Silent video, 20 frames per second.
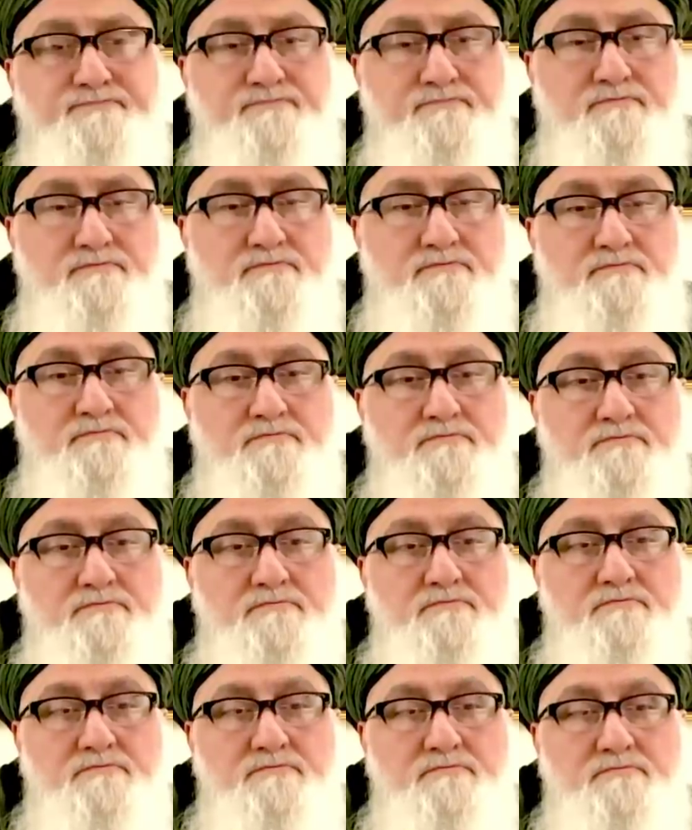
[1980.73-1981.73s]

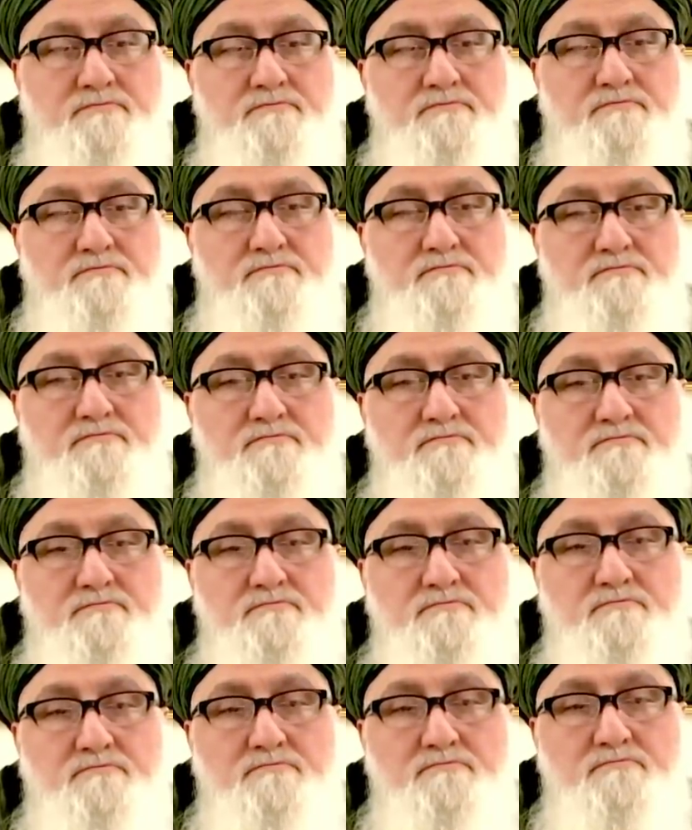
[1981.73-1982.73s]
(silence)